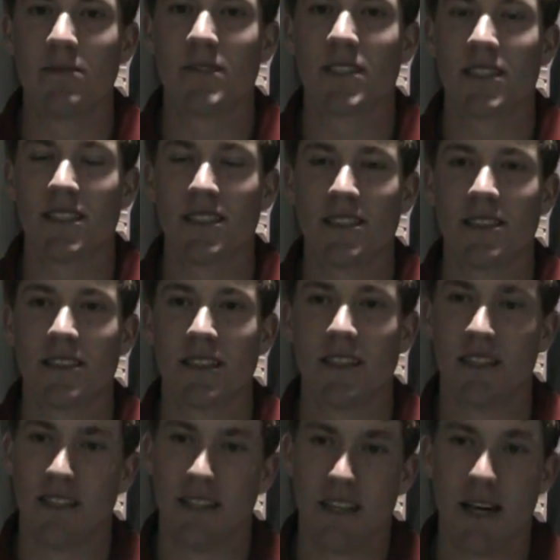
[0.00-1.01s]
because
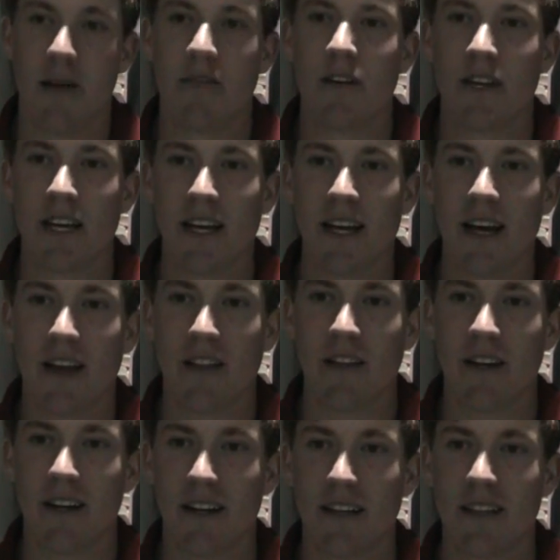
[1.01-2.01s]
if you get it out
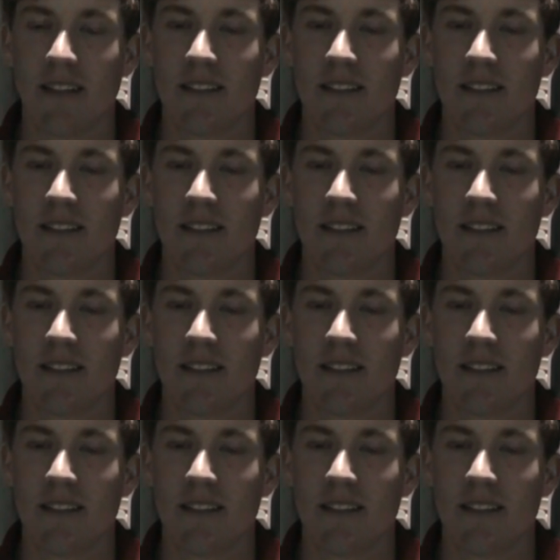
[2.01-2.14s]
there